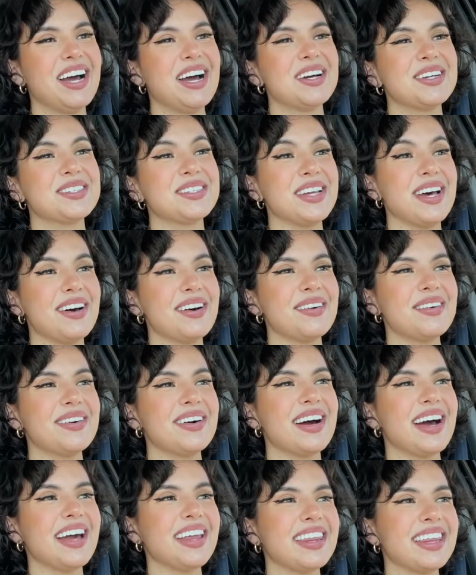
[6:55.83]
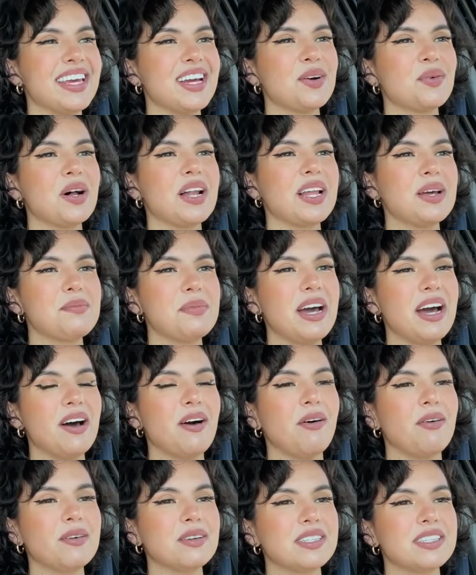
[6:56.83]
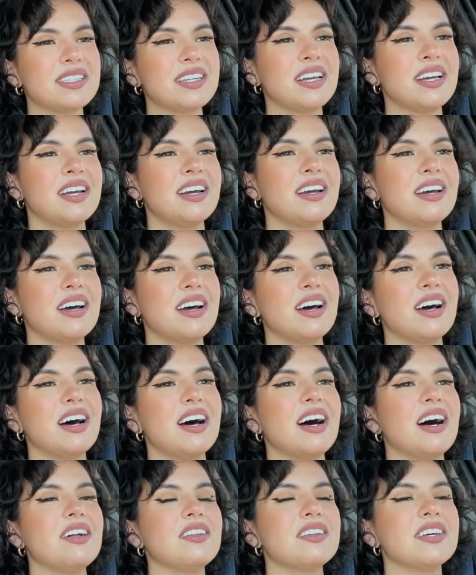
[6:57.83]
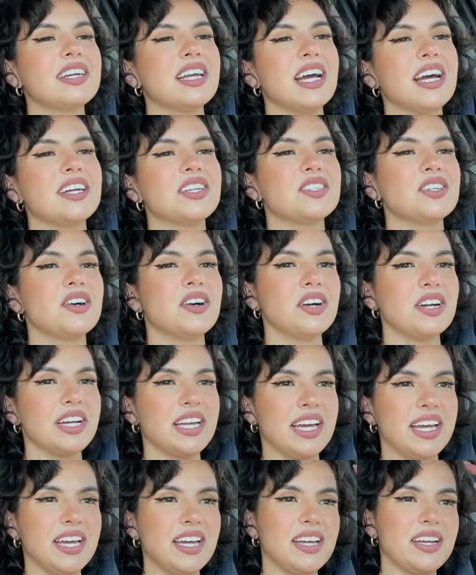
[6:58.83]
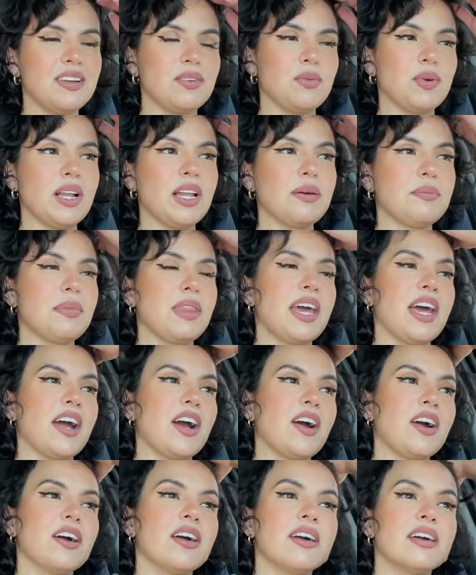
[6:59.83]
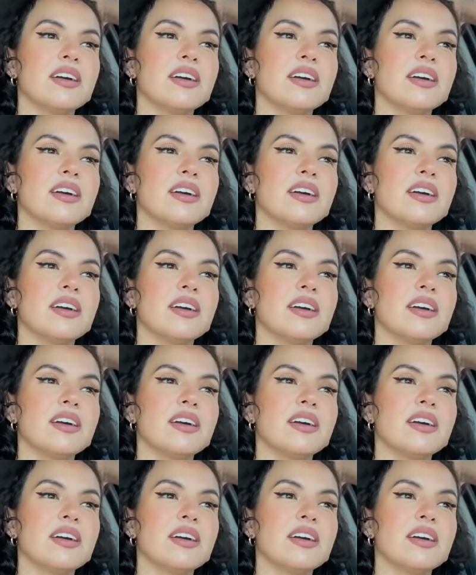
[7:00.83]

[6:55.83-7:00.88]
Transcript: So I think while I'm out, I'll look at Target while I'm there,